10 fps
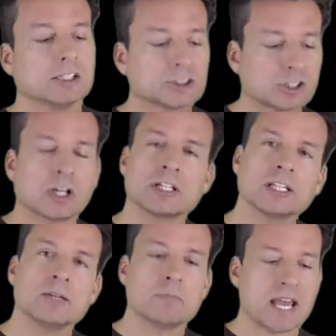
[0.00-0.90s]

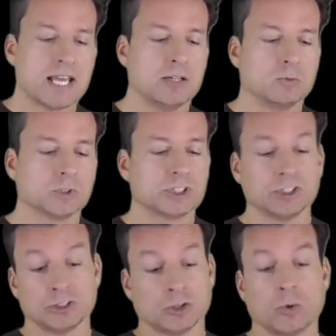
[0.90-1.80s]
starting in May with
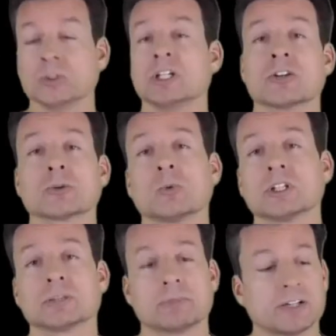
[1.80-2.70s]
the only other
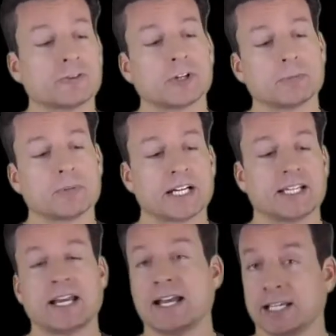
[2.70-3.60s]
one that my friend Mike
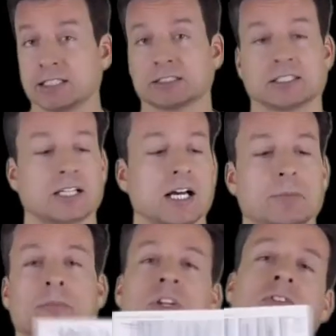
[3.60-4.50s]
had at the
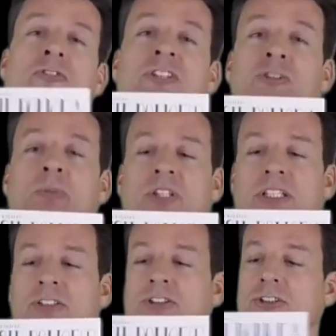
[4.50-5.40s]
time, The Fish
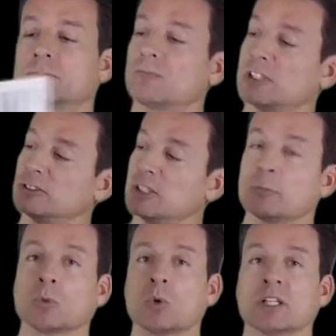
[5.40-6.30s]
Police. Here's
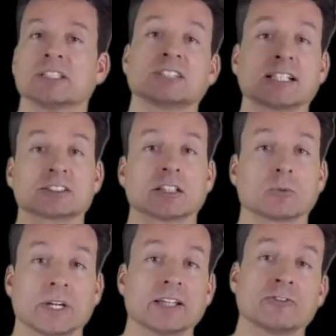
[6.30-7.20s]
number 1. This actually
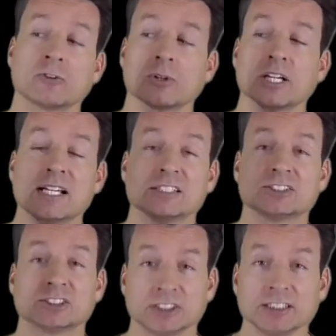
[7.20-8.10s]
ran for
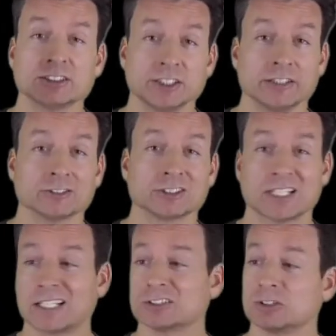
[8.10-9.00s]
6 years and
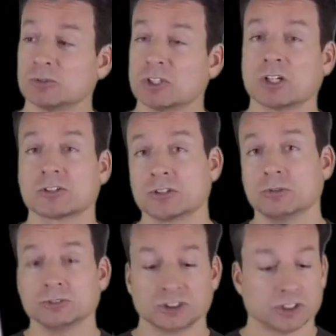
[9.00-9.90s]
got its own
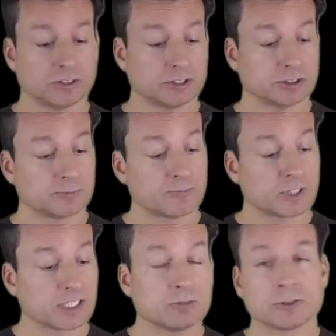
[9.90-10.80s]
cartoon series.
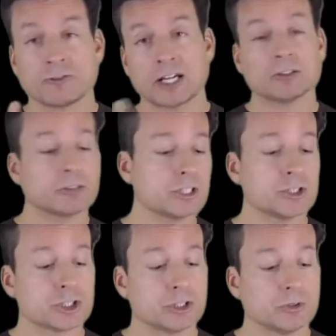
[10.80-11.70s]
And it was followed
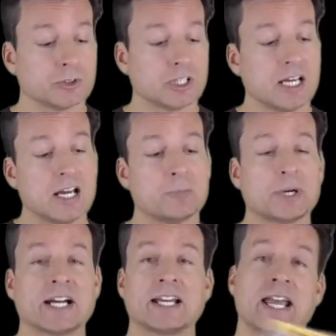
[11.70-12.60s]
in June
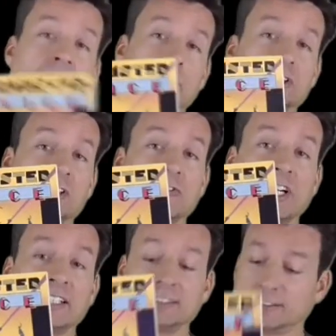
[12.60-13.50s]
by Hamster
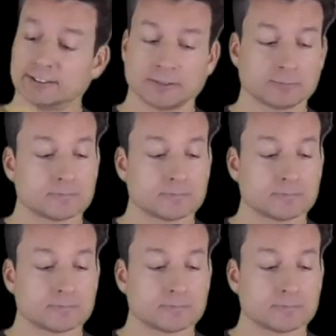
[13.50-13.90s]
Vice,